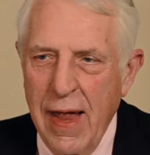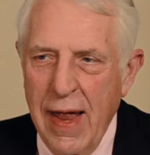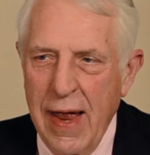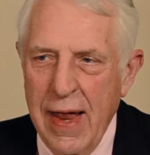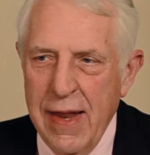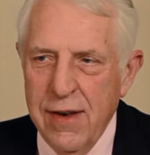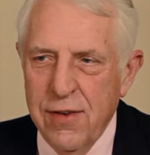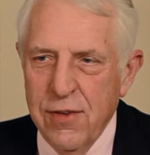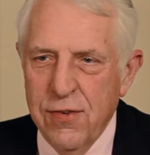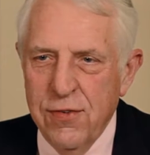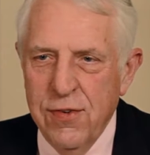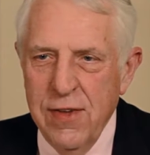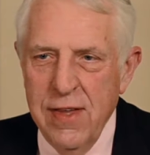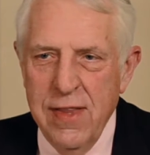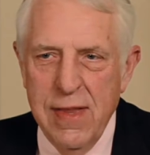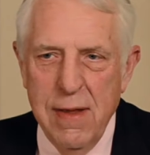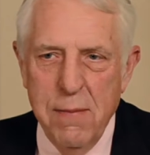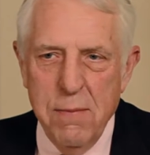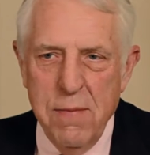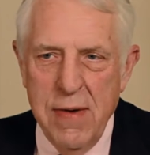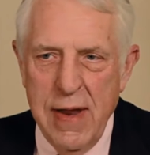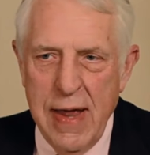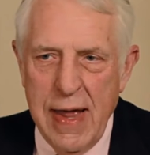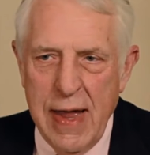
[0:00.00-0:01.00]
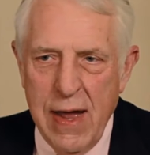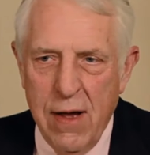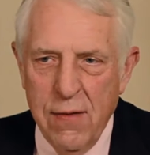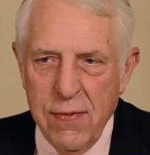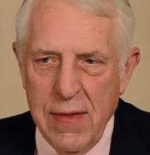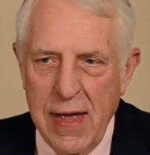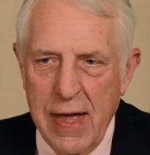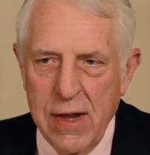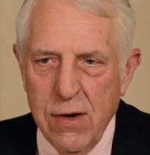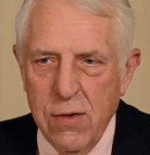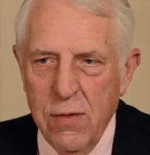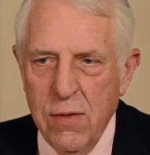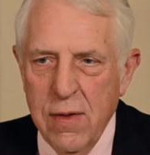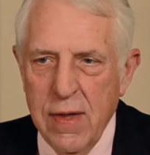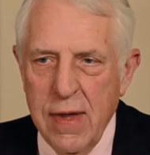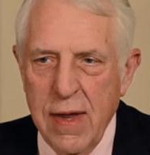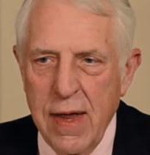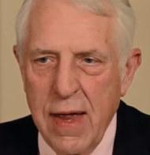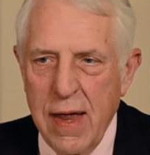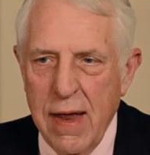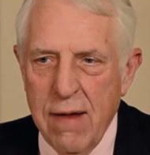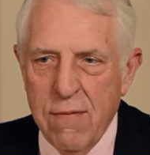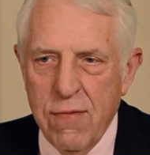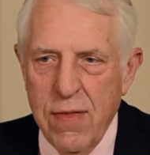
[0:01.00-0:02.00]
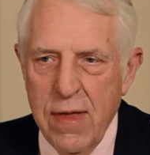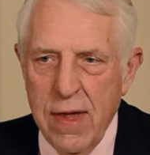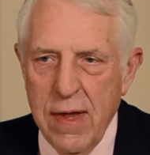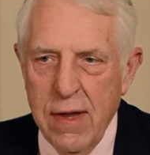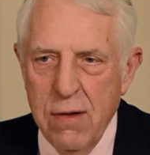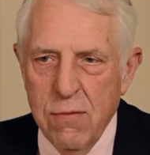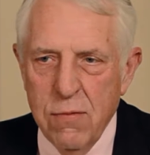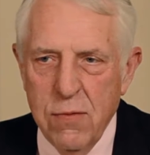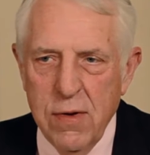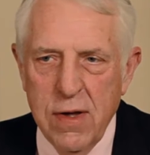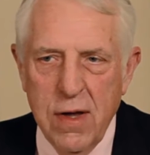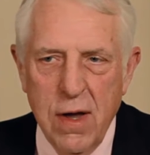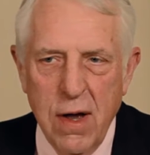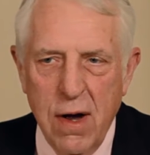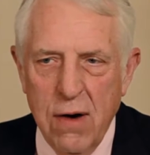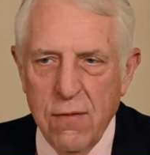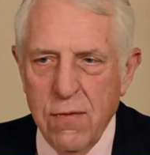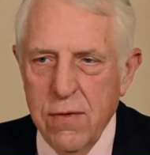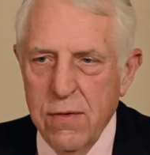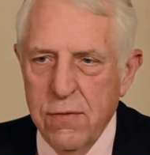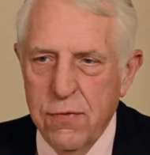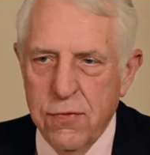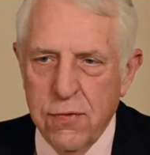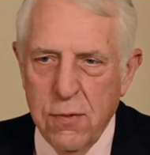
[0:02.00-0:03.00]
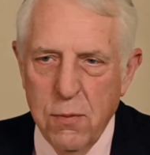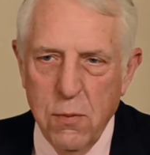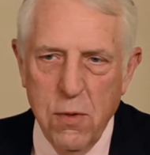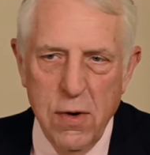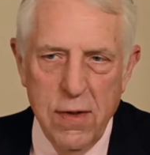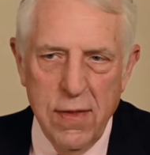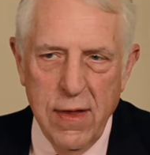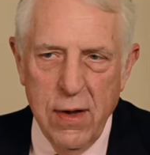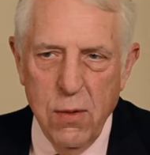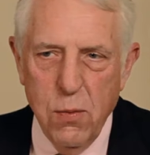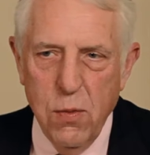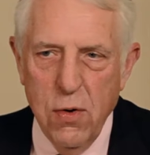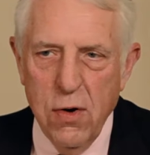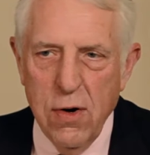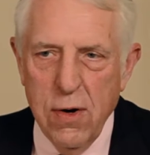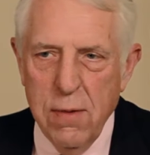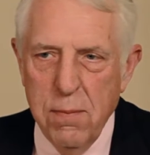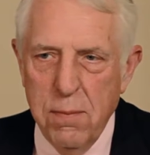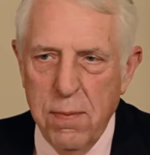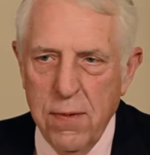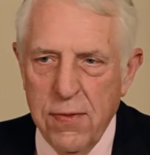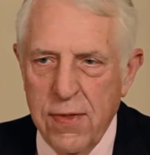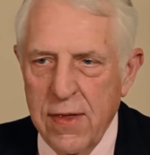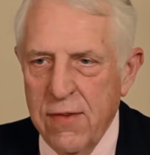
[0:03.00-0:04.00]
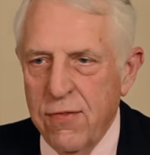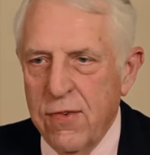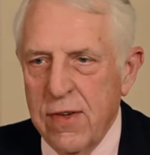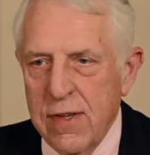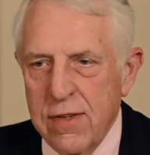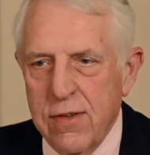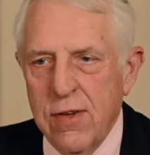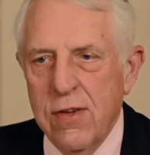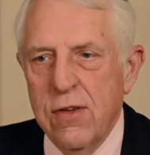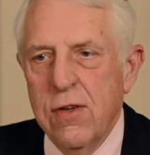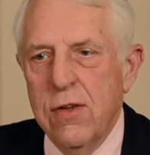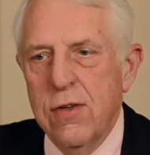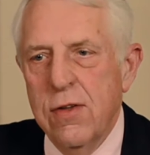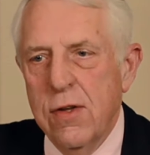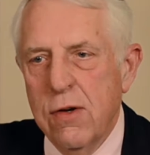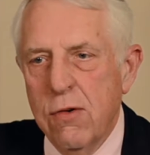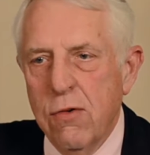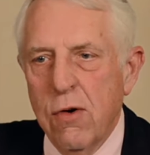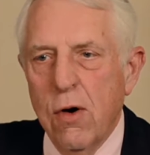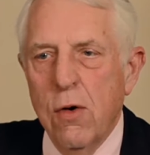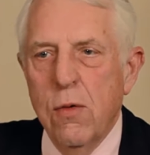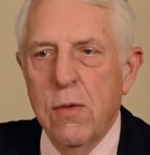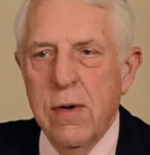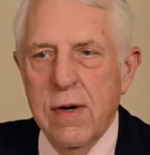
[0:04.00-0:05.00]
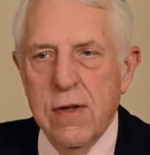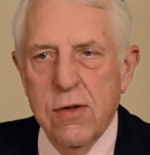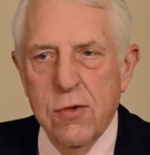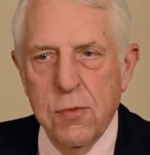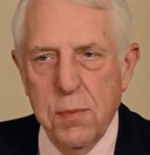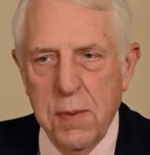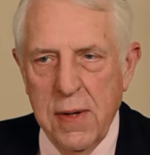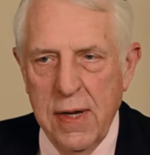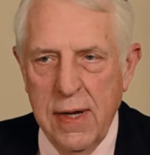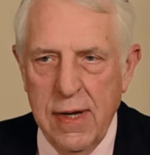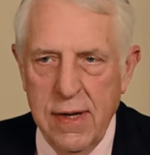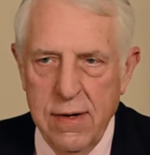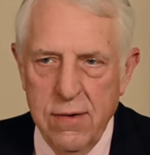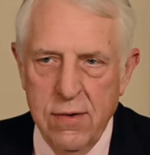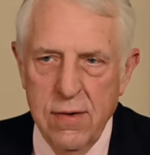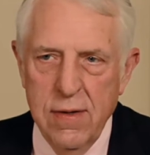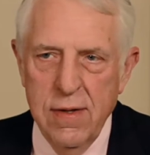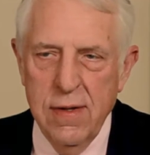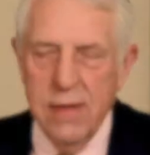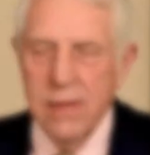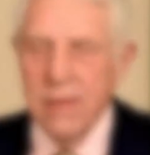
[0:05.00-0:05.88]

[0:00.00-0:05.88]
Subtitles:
And to see them now, not only have they recovered from where they were, but they've continued to grow and expand.